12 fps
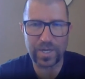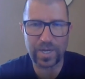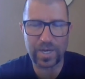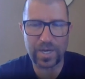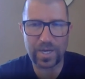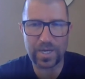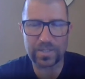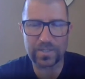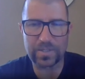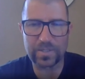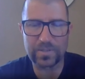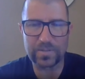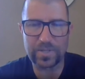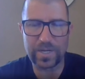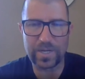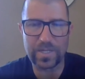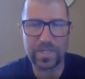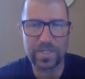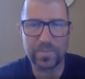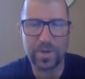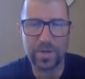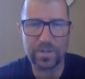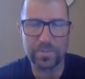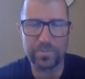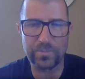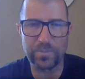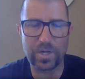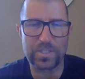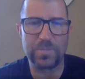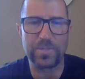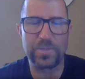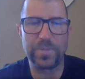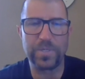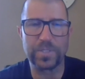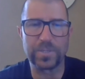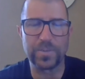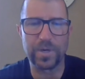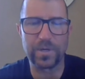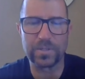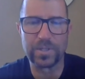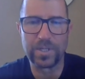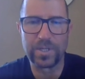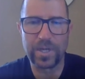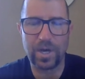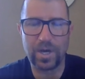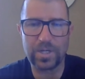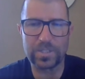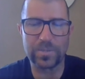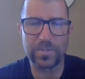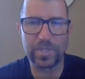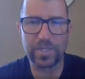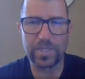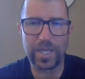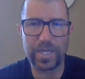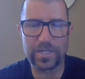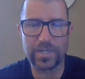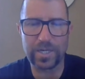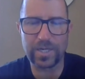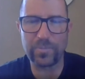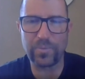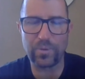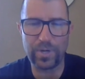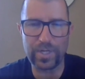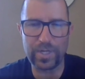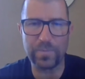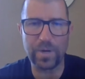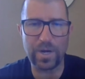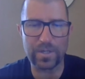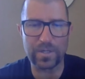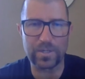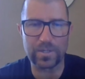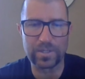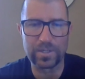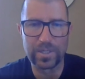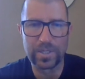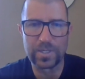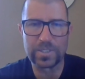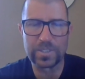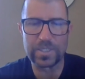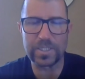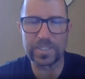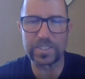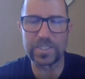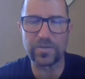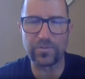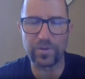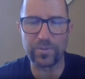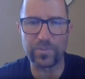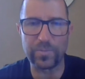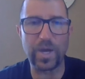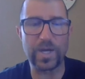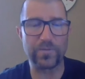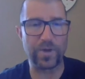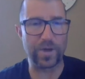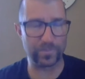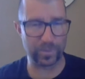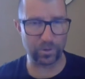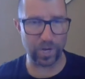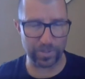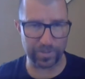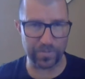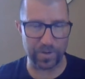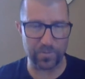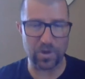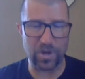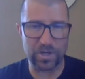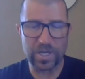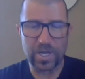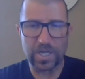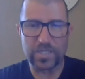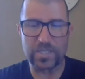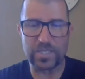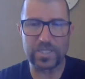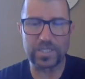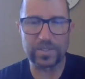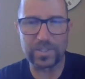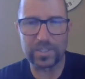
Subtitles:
and then the malt, the Proximity Pils malt, ultimately landed on a pretty modern. It's a different. Correct me if I'm wrong. There's